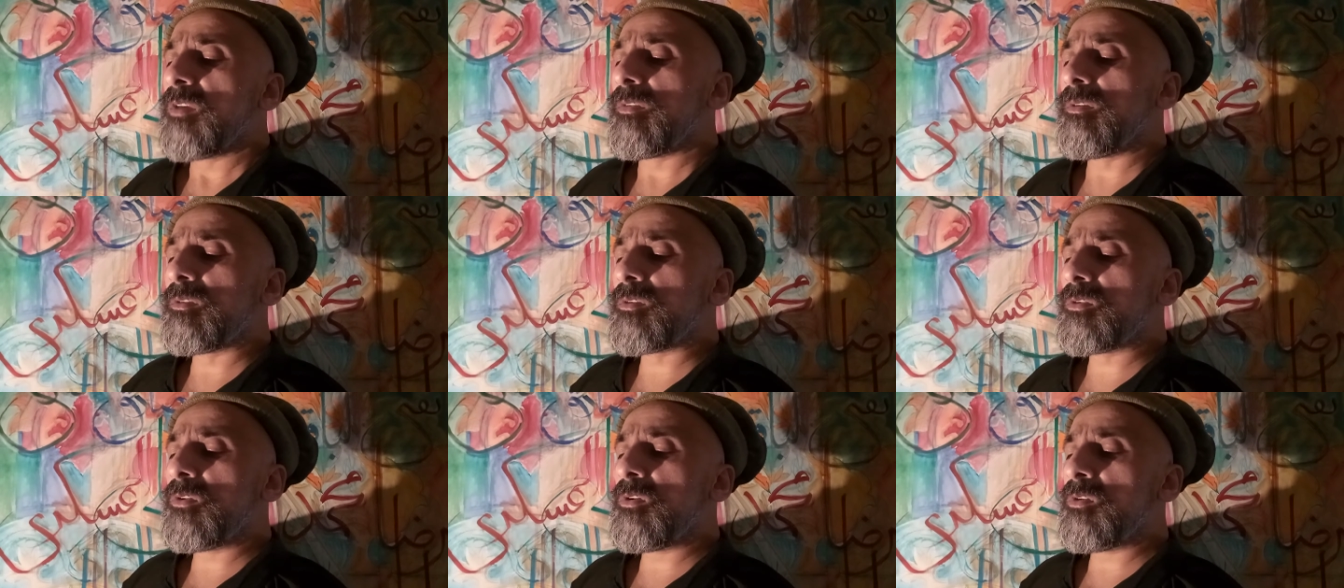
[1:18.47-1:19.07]
the
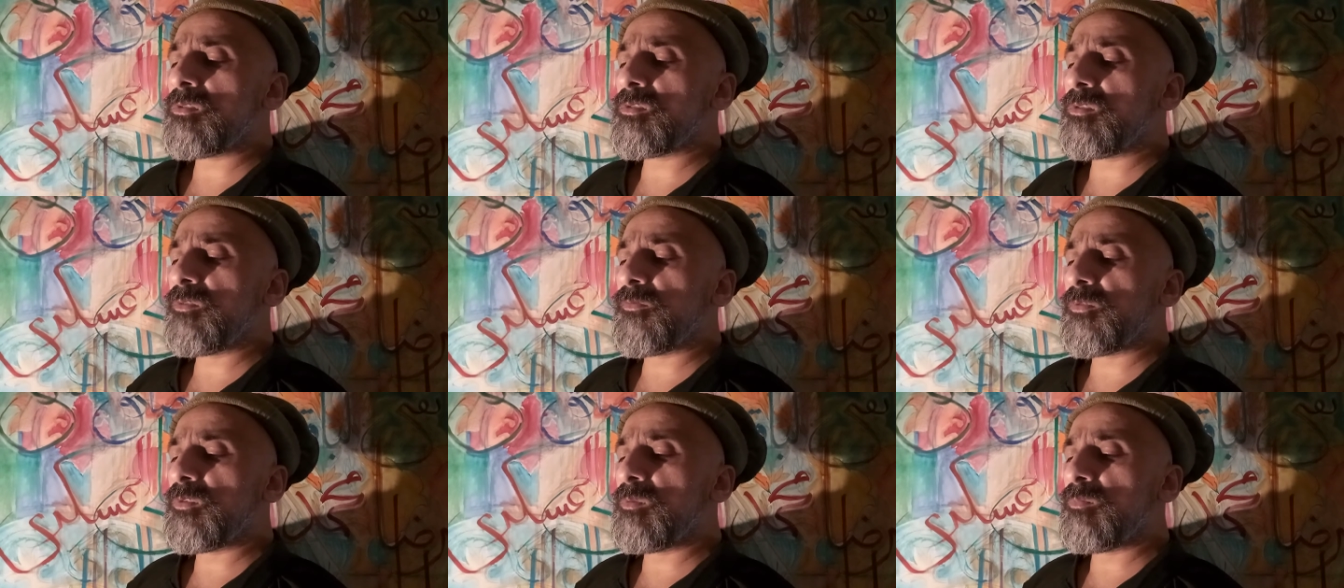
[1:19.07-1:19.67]
cause
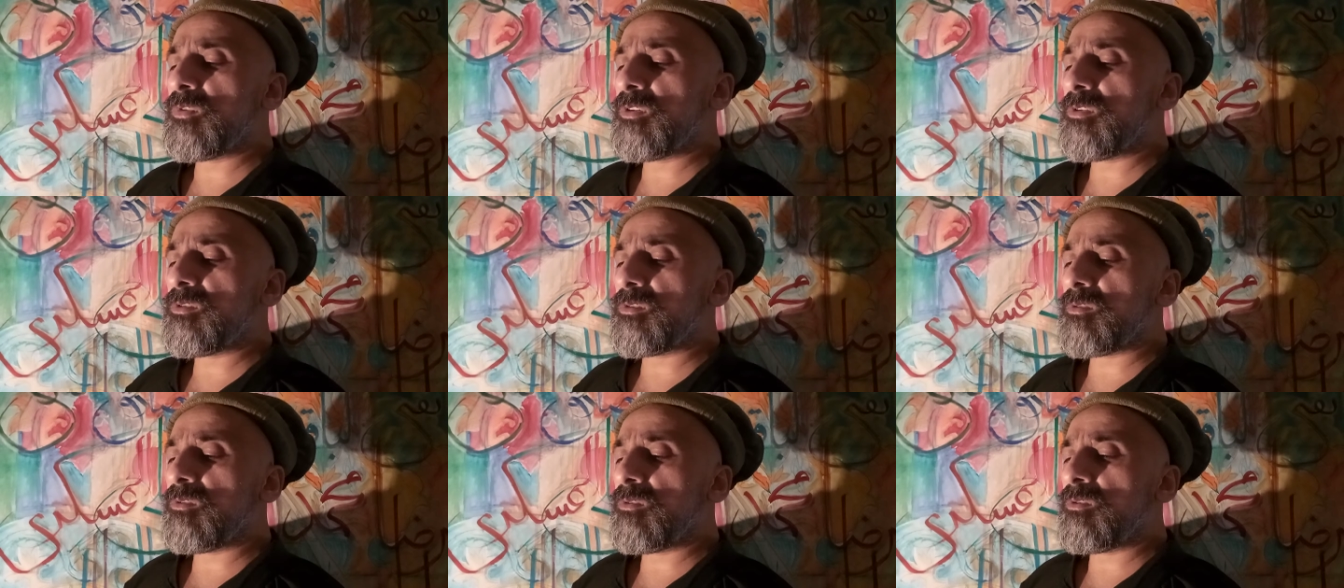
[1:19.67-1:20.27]
of whom the
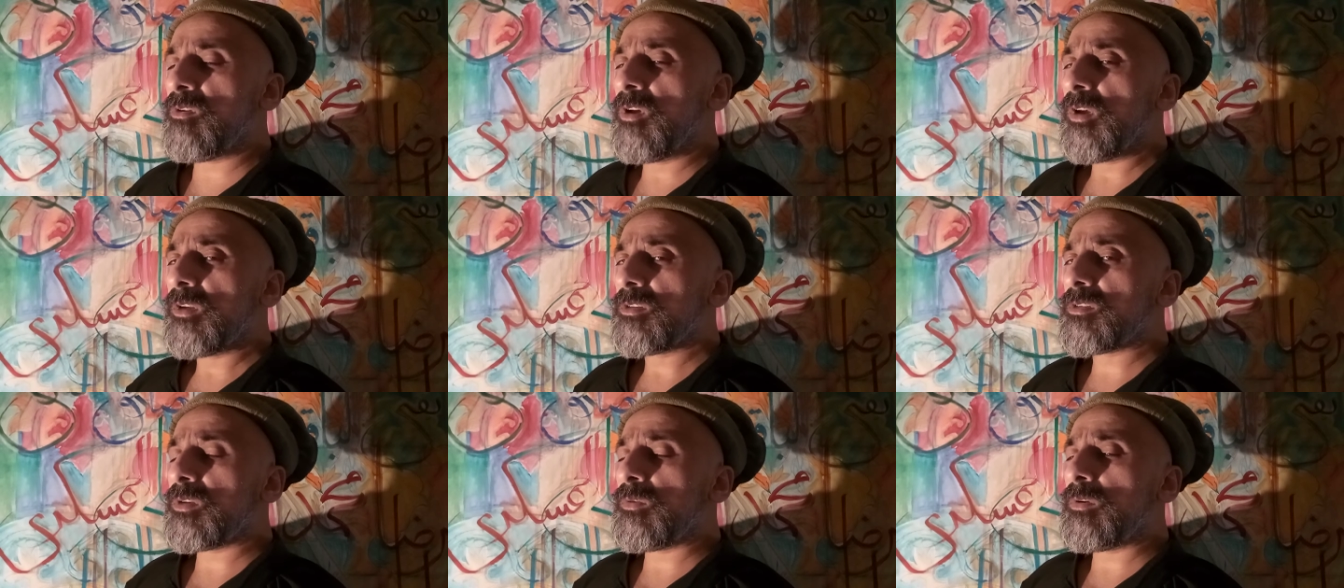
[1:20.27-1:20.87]

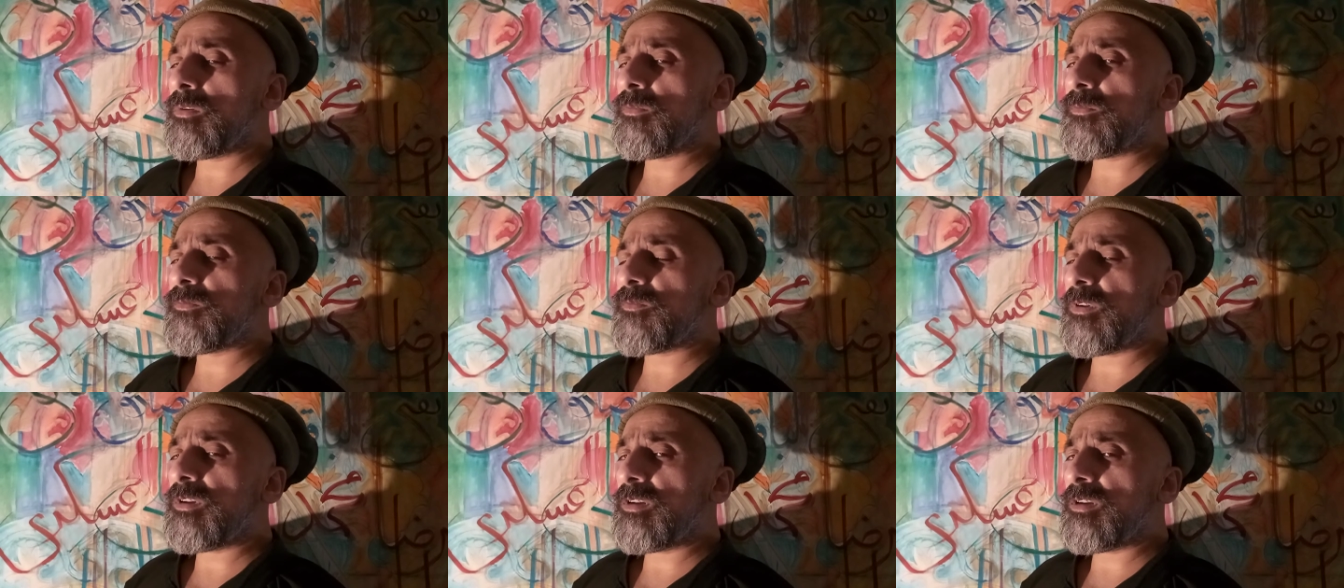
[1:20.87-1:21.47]
daughter of
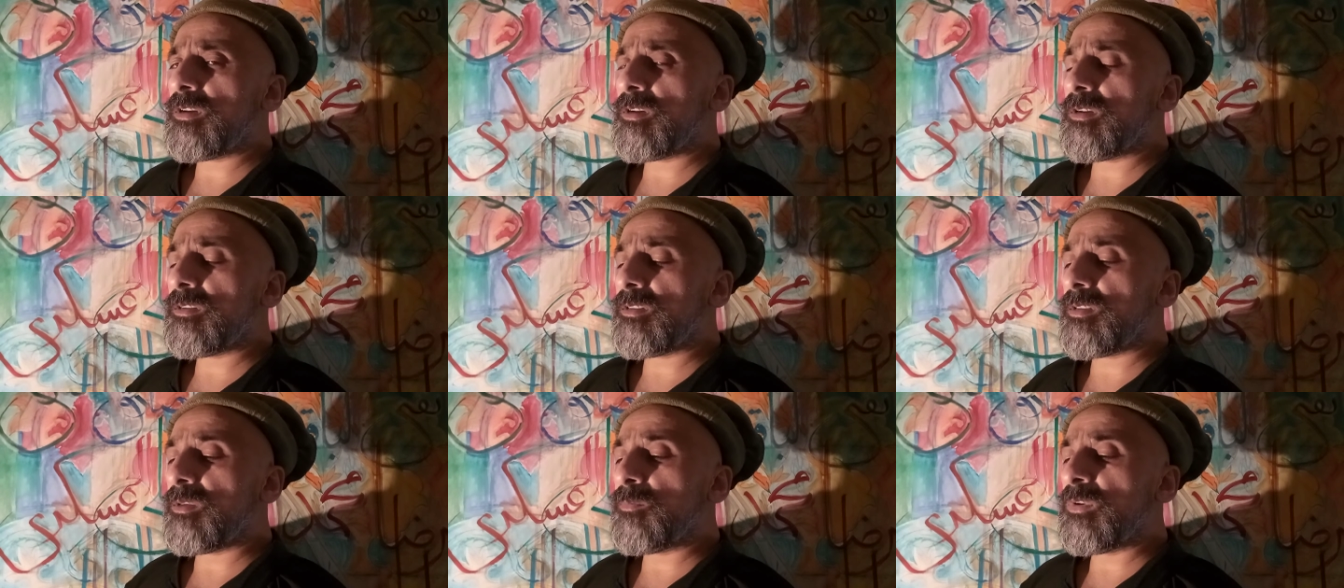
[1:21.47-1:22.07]

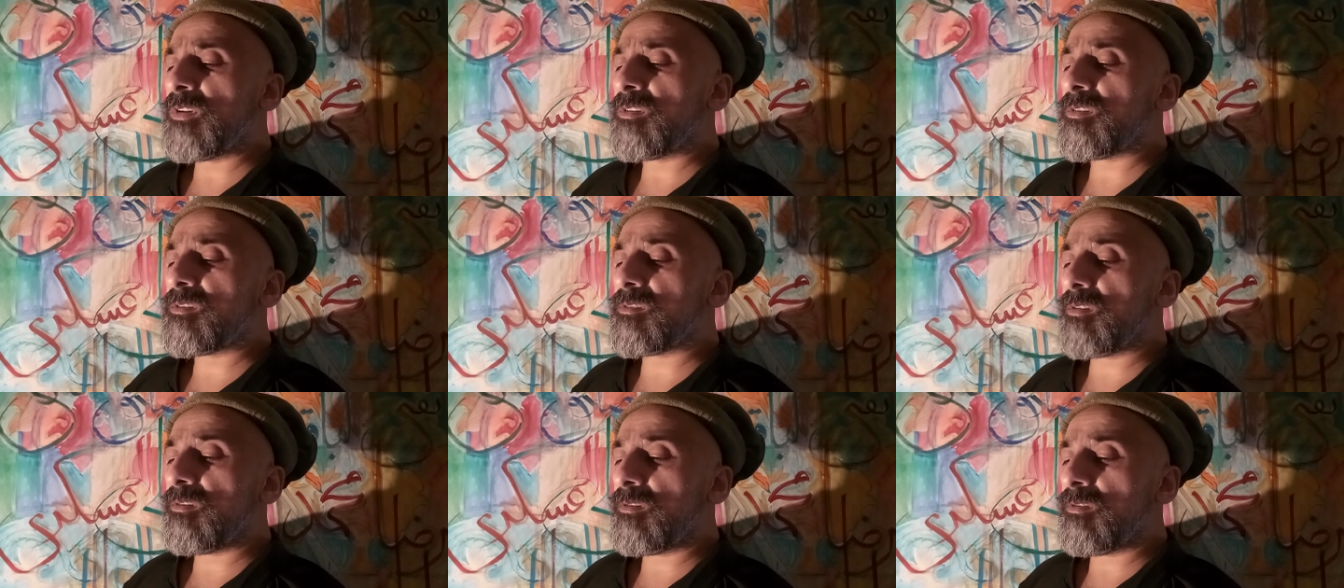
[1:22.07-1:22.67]
Fatima
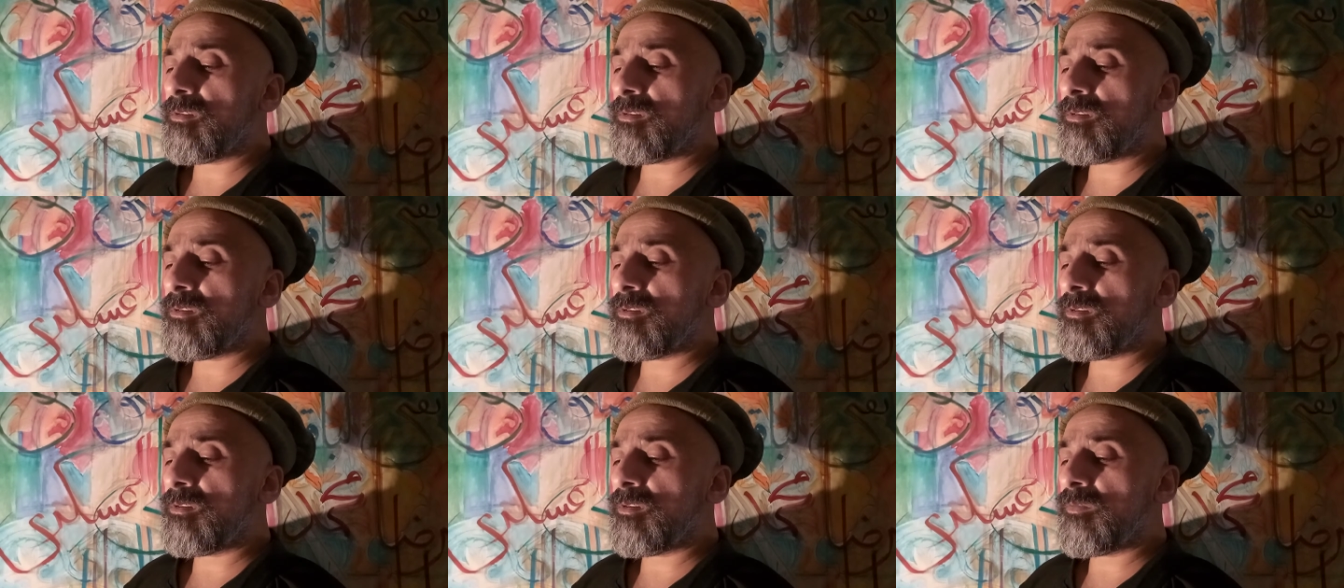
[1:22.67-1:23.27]

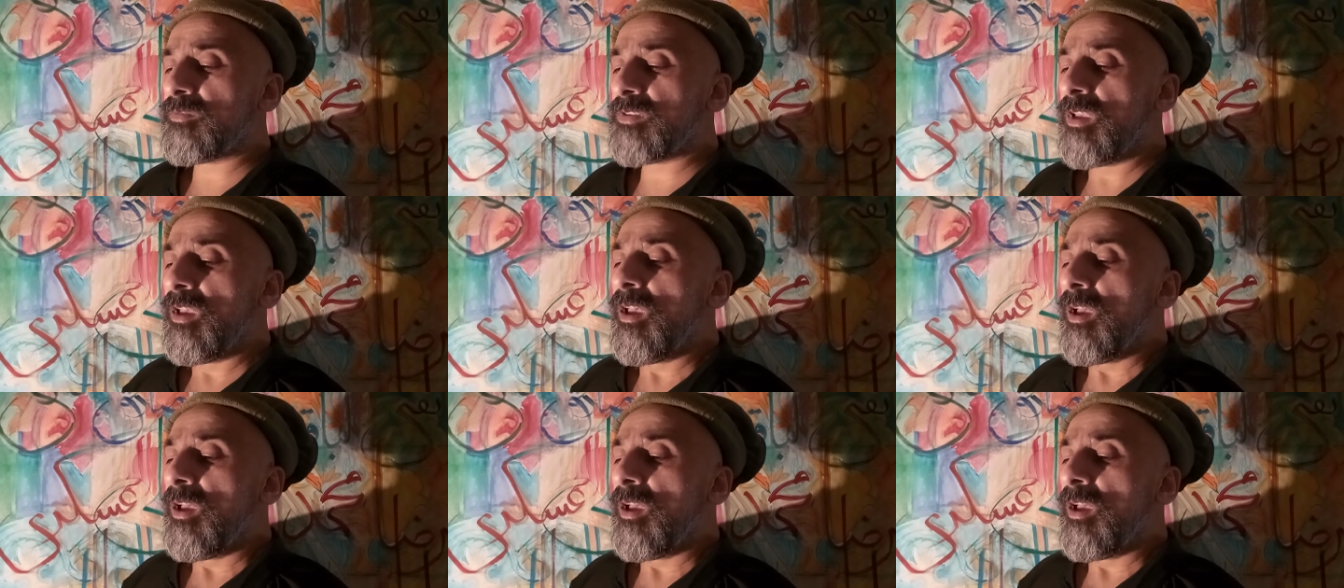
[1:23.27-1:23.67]
serves.